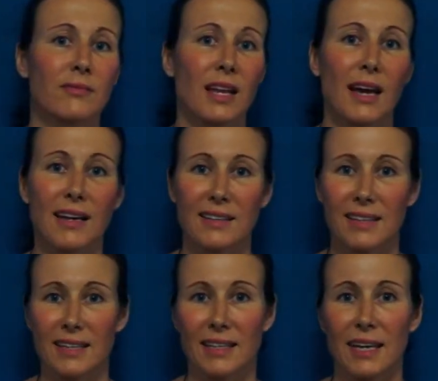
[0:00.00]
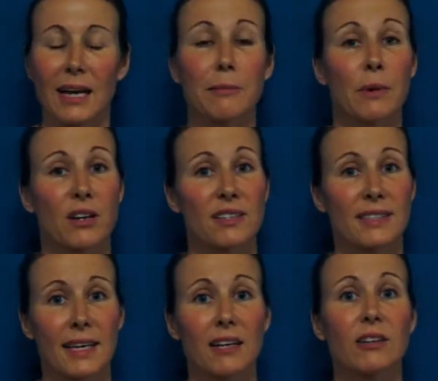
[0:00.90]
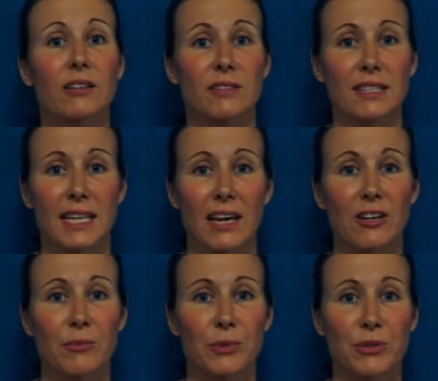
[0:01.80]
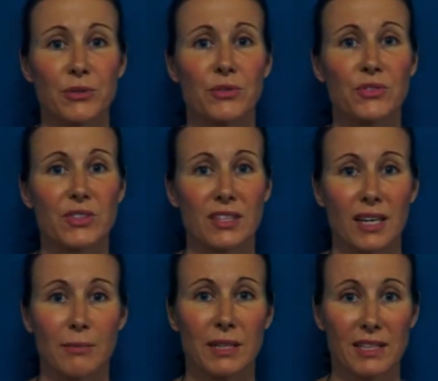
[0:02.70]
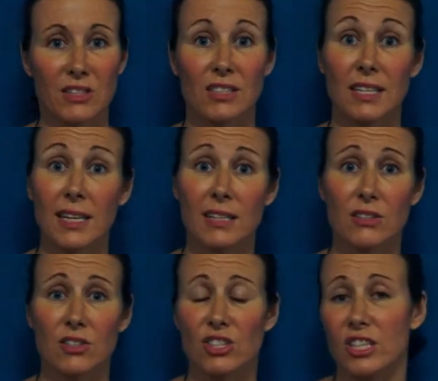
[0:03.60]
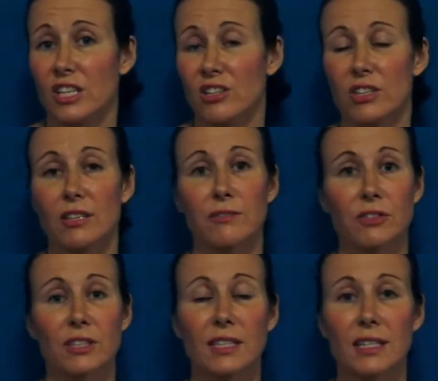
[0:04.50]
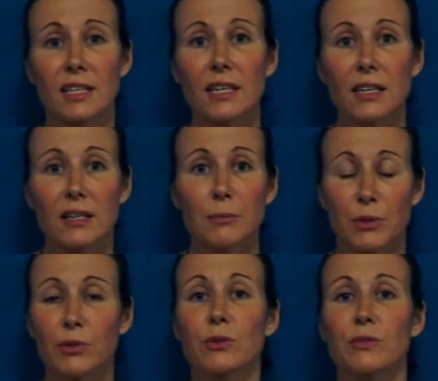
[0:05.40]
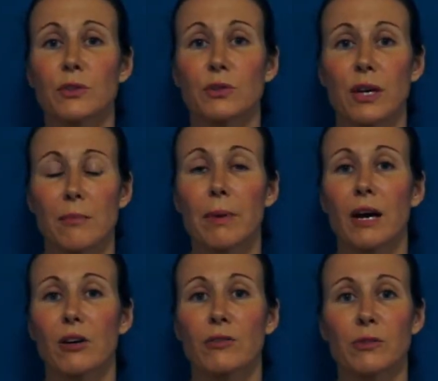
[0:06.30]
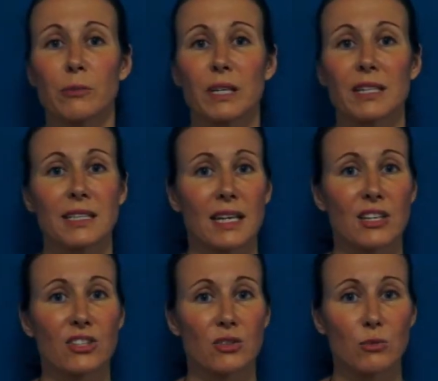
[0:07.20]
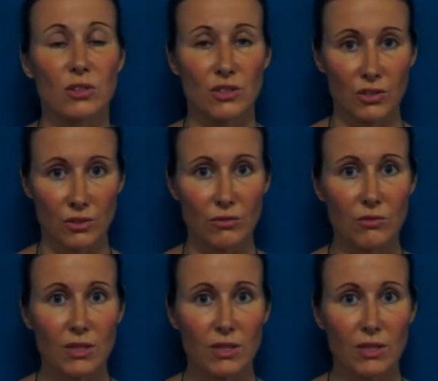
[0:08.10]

Hi there, I'm Marcel of the Tarot Muse, and I'm here today to share a very beautiful and powerful meditation with you.